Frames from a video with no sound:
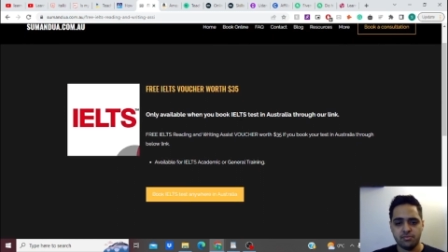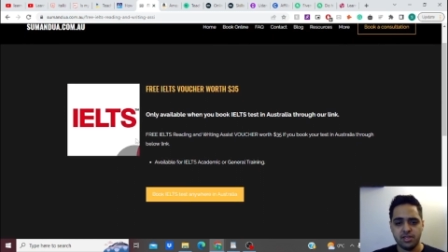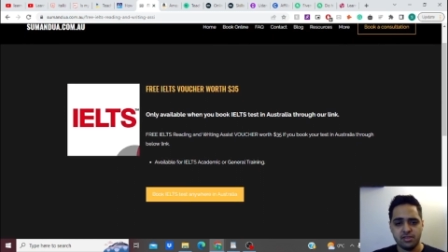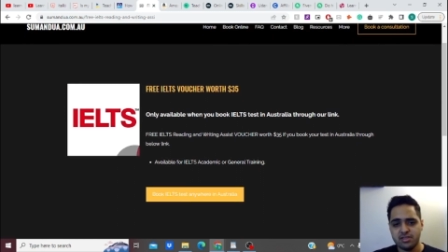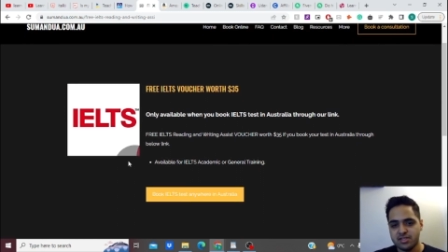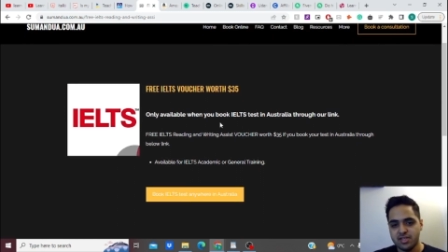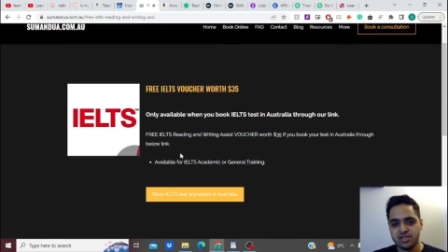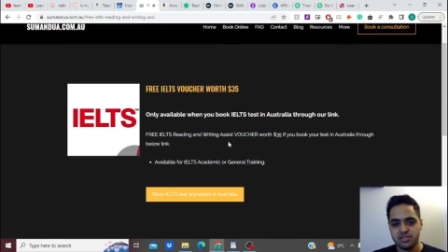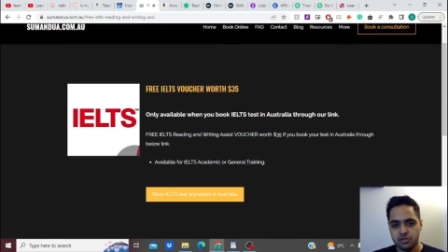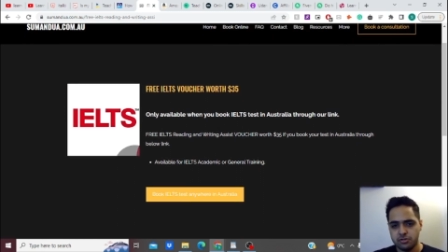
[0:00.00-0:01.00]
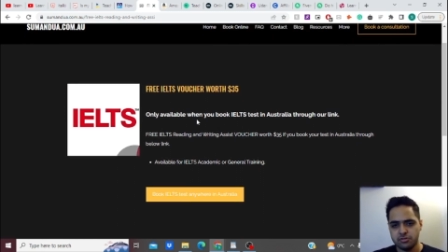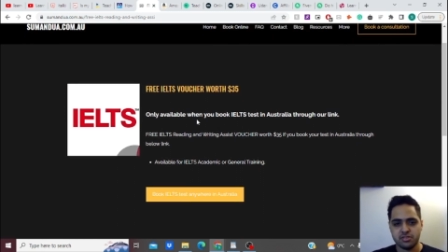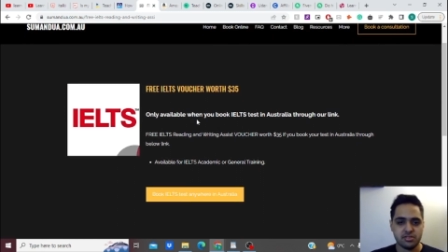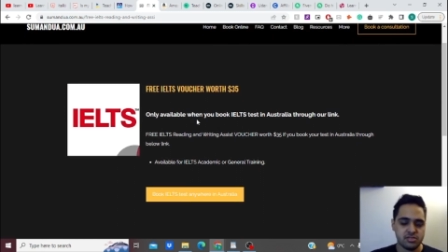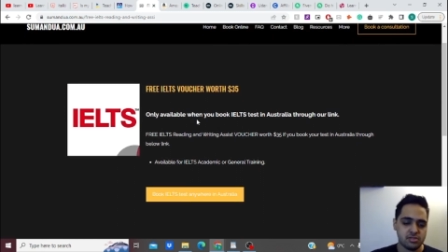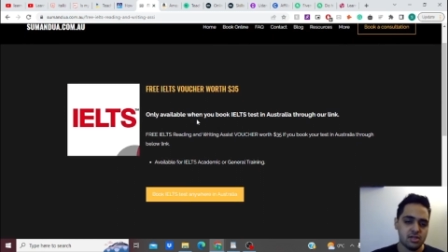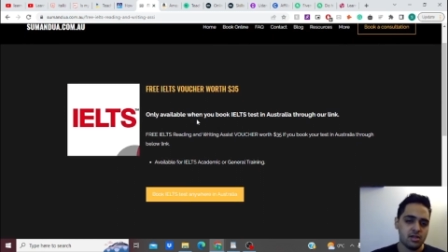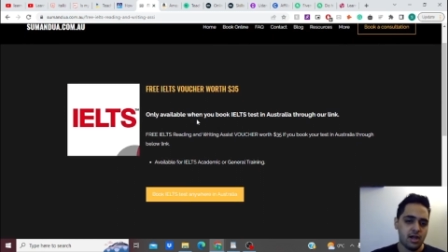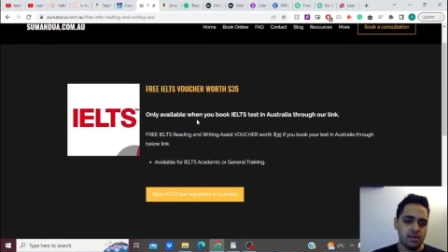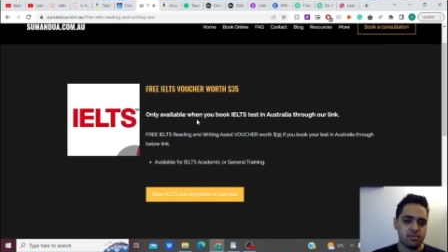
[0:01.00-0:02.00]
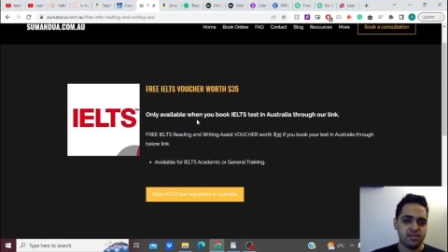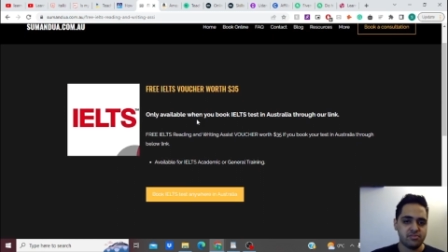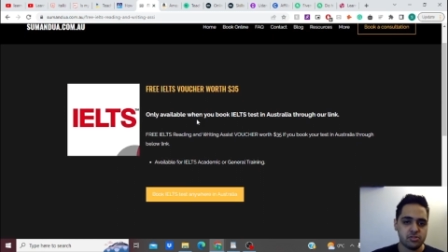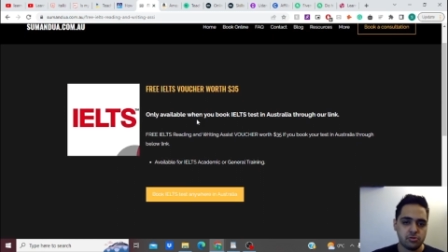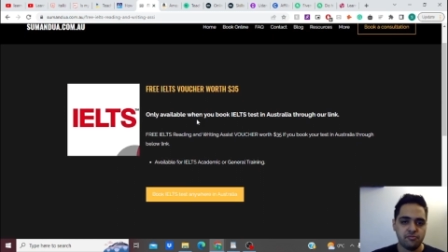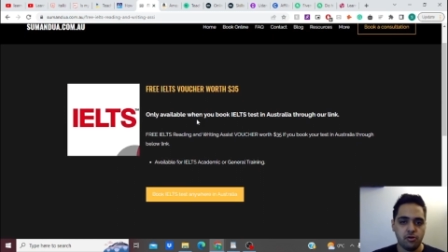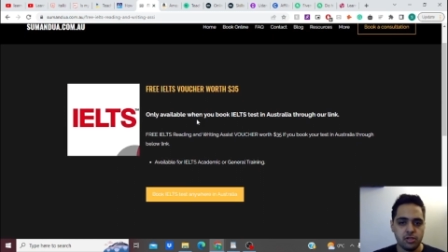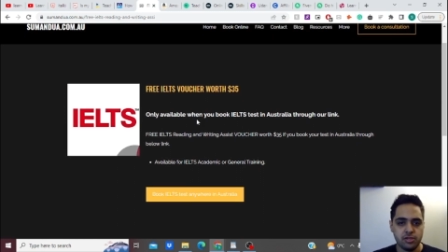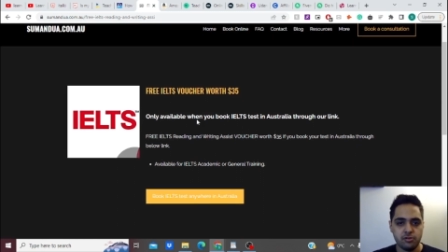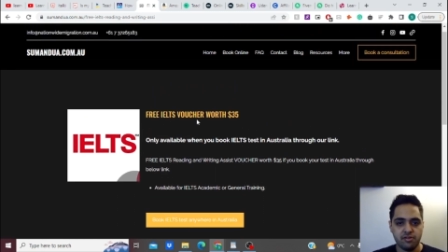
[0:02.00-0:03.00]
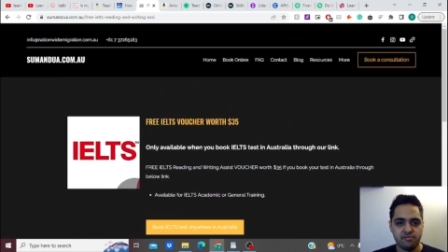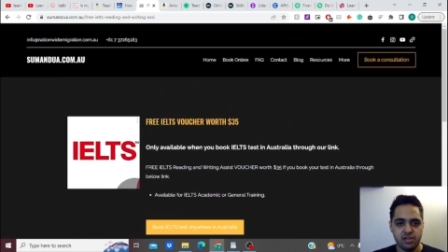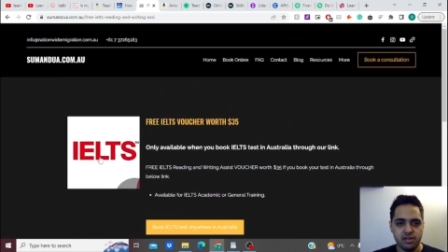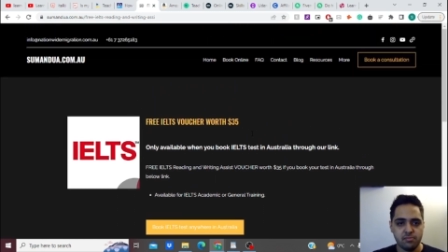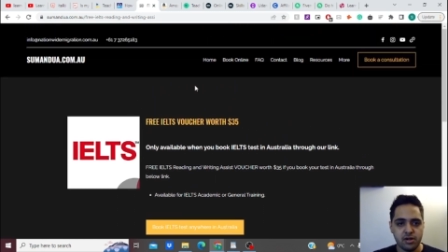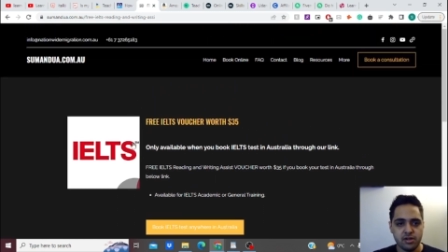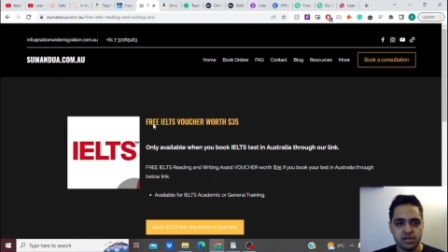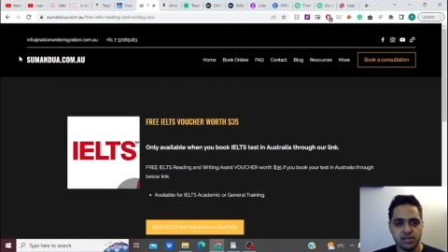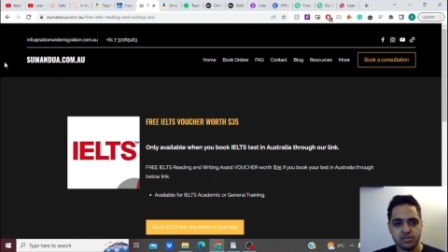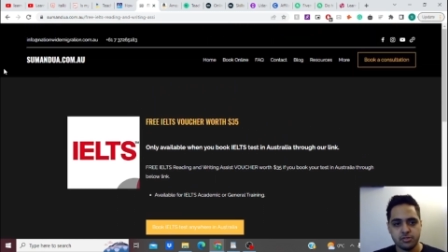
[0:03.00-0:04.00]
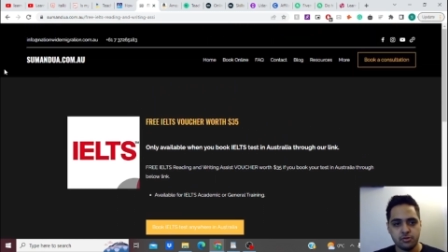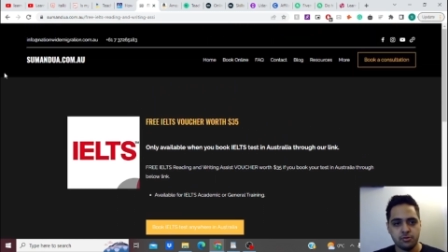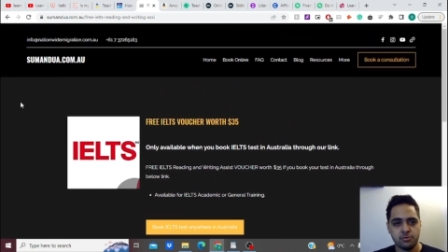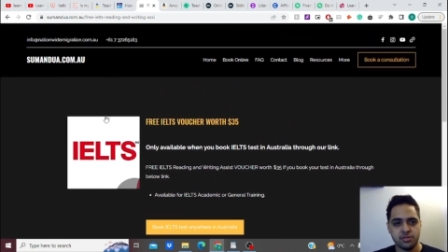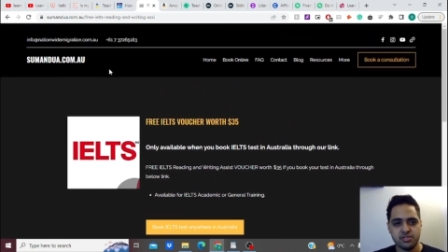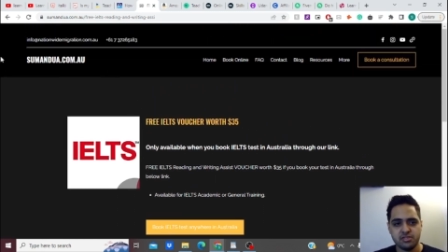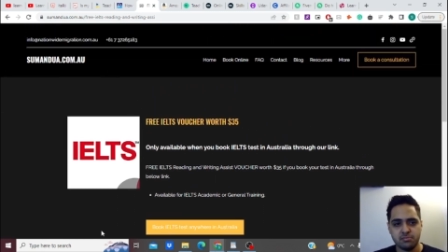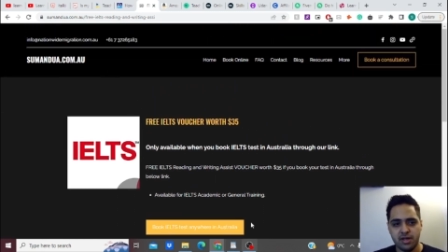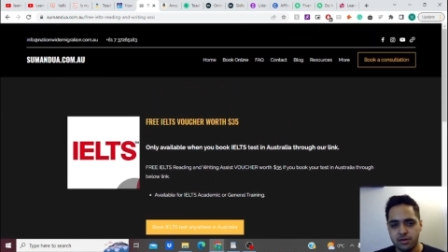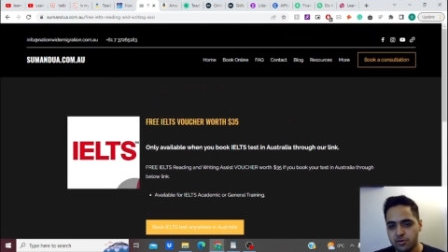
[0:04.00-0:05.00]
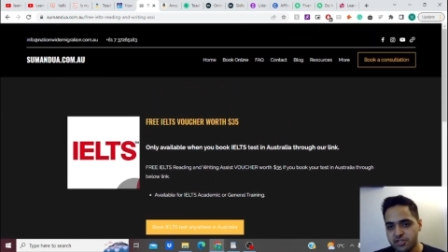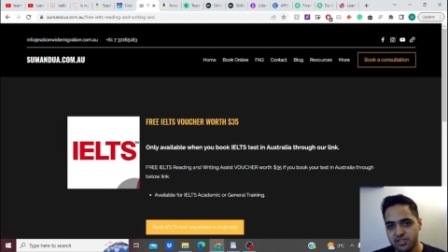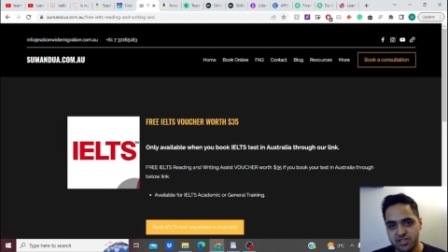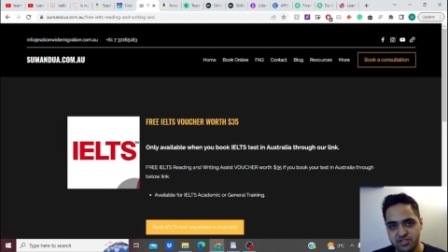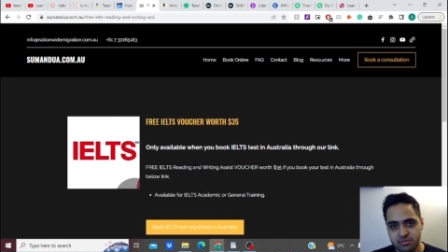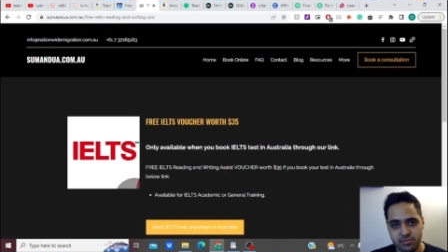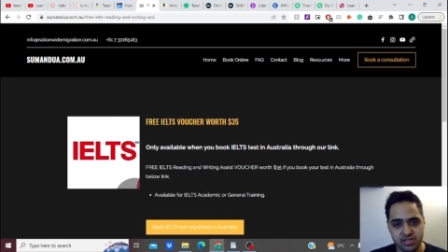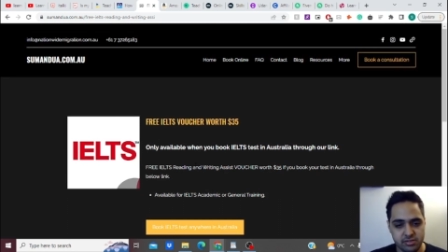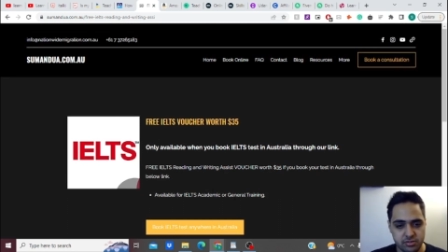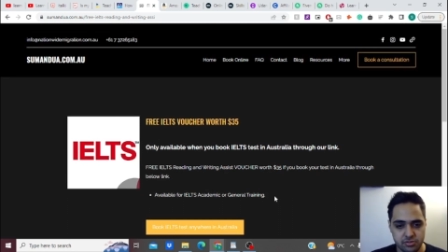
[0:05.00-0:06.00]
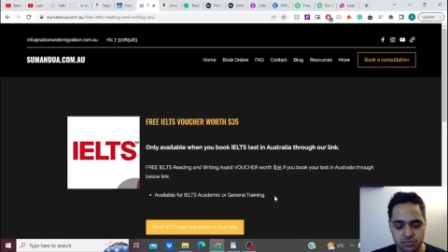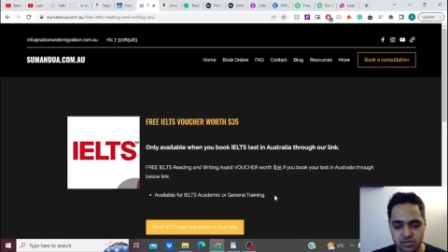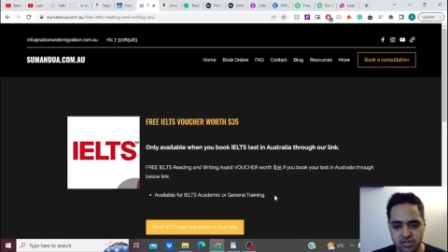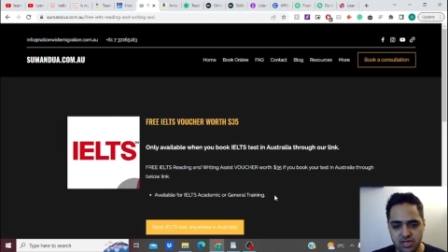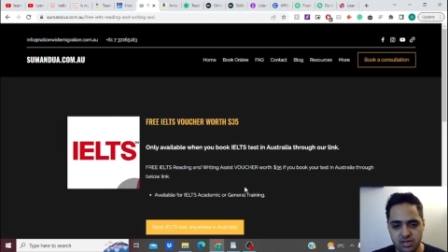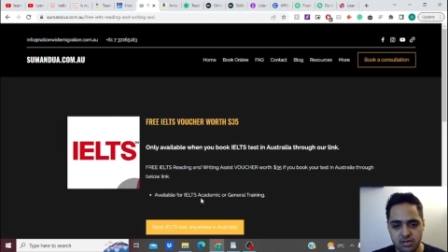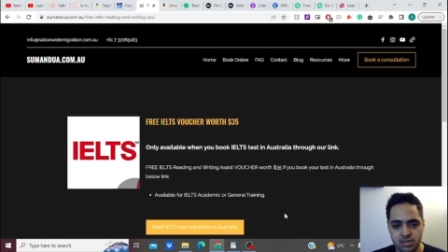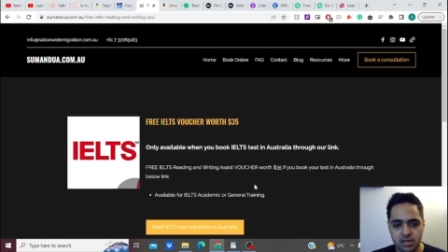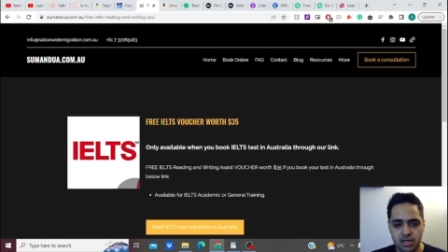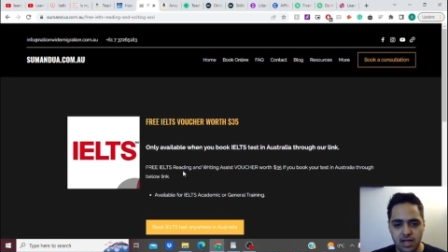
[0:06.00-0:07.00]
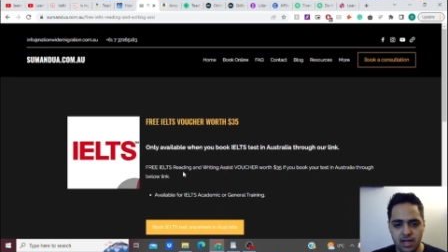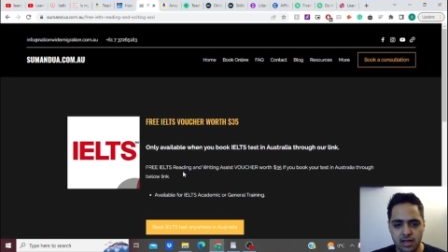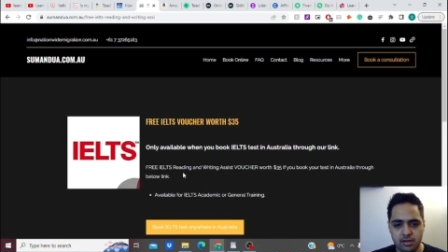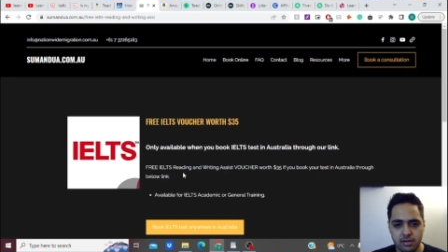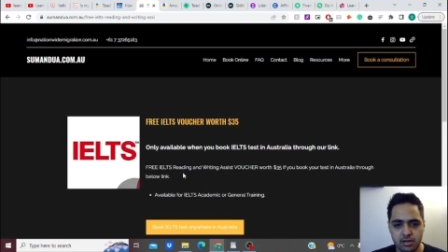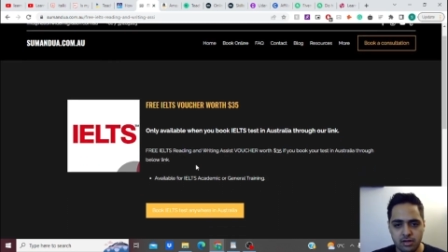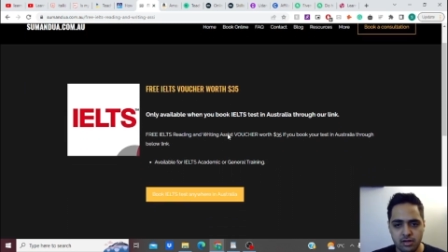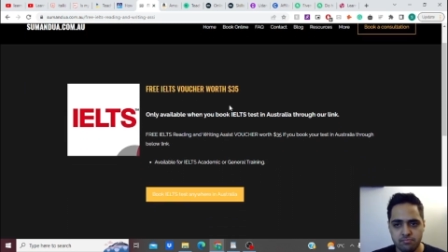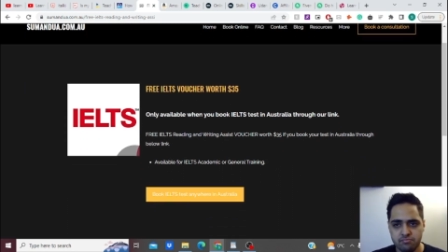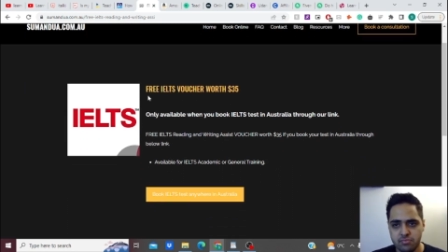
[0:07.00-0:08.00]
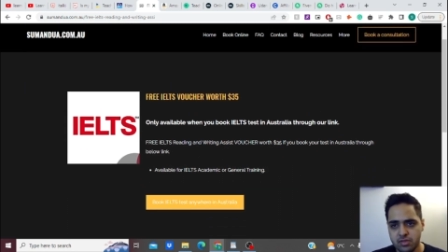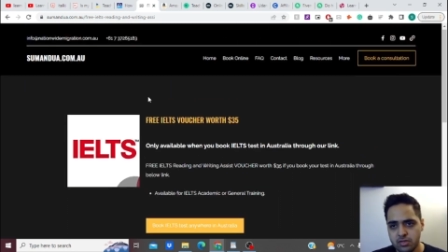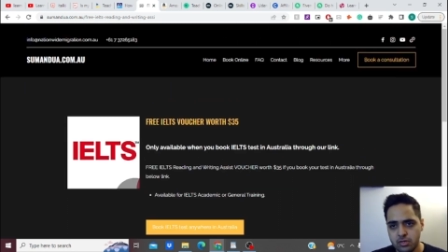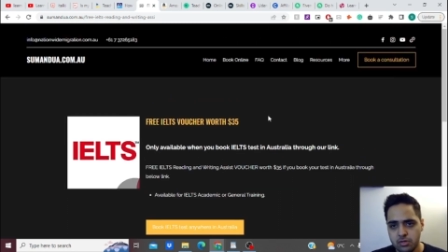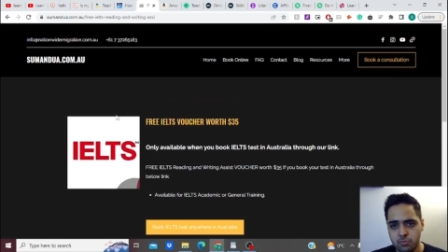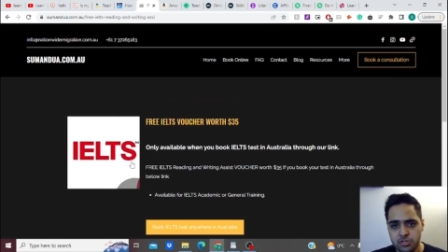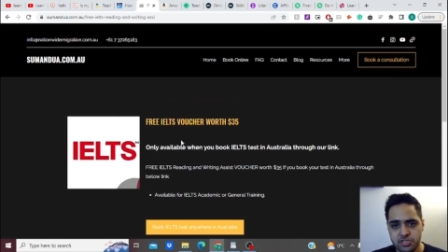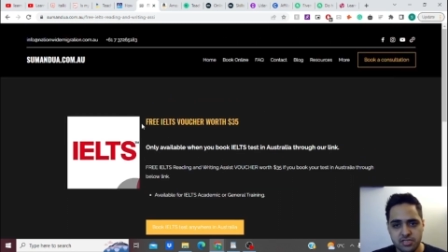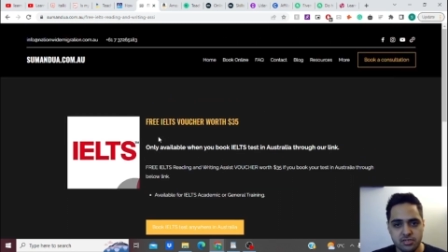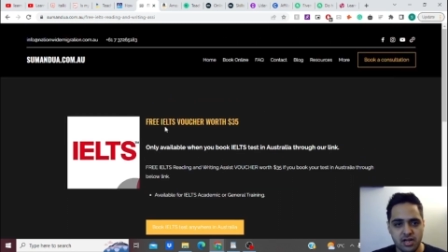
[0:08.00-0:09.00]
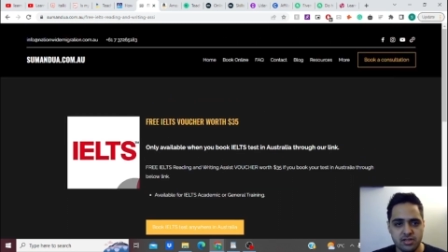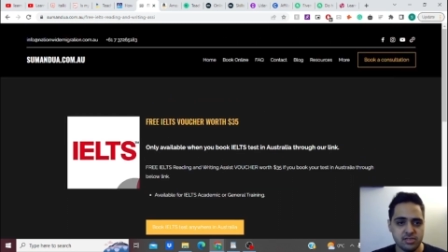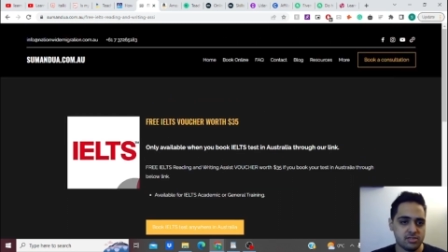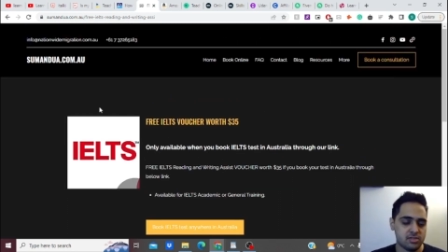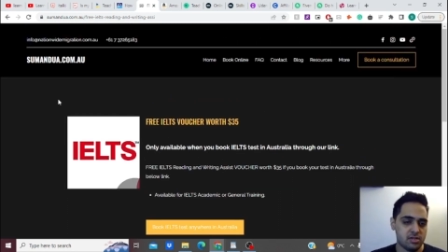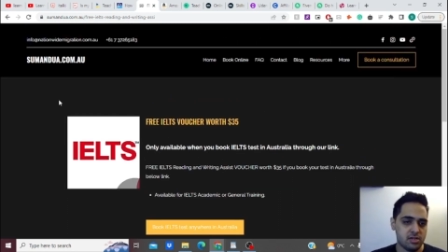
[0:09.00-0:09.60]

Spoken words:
In this case, this is, I believe this would fall into affiliate marketing. So this is a migration agent based in Australia, and what she's done is,